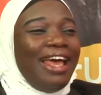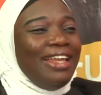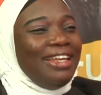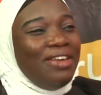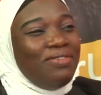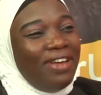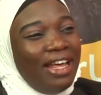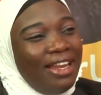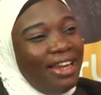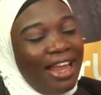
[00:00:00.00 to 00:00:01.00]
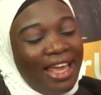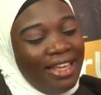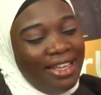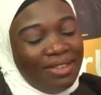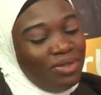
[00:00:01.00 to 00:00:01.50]
I, I never
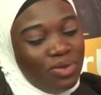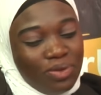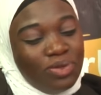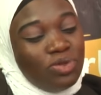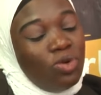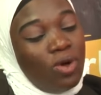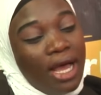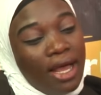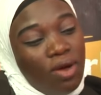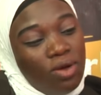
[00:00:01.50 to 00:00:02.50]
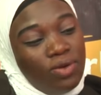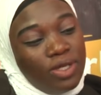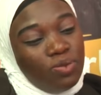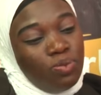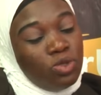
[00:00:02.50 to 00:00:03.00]
like, no. So I
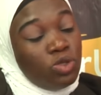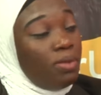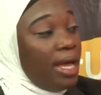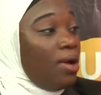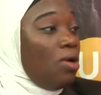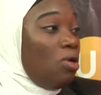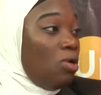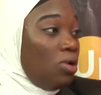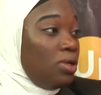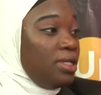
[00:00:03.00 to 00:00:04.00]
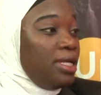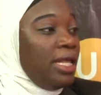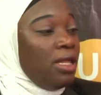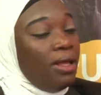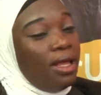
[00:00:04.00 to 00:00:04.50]
always put my all
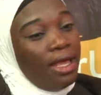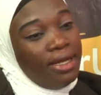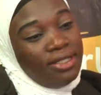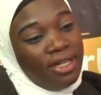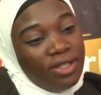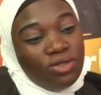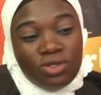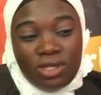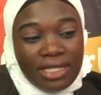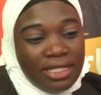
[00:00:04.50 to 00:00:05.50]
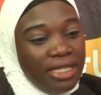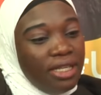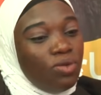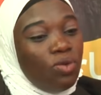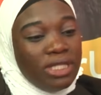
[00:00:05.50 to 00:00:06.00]
mm. and try to succeed
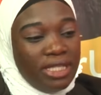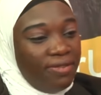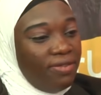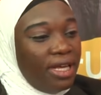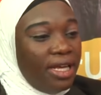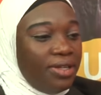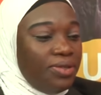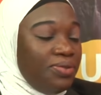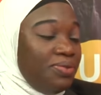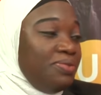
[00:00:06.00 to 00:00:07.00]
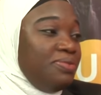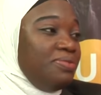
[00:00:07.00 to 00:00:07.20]
in whatever I do.